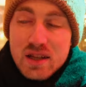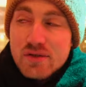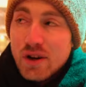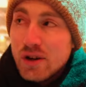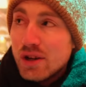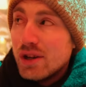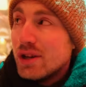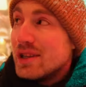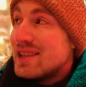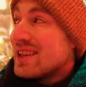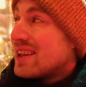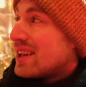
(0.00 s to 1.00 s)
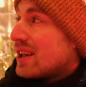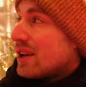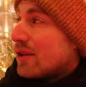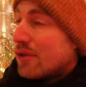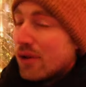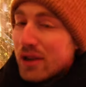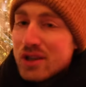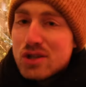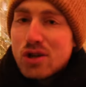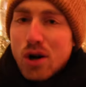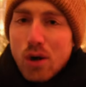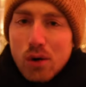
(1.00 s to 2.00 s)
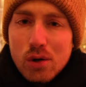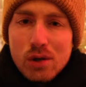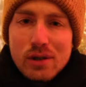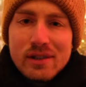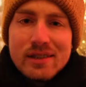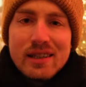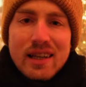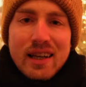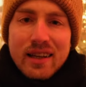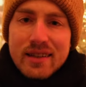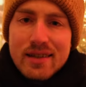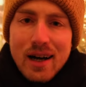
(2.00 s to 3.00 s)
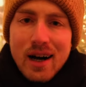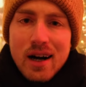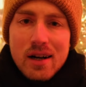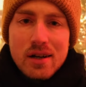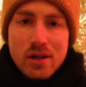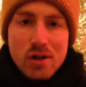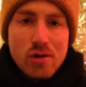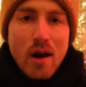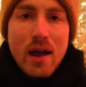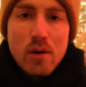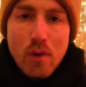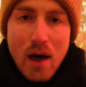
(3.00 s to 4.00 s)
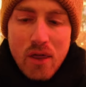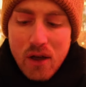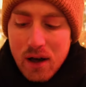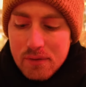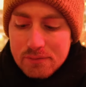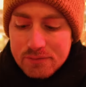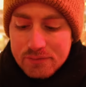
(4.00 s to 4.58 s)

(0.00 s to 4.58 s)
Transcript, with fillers: it's very good for this cold and dark and gray weather.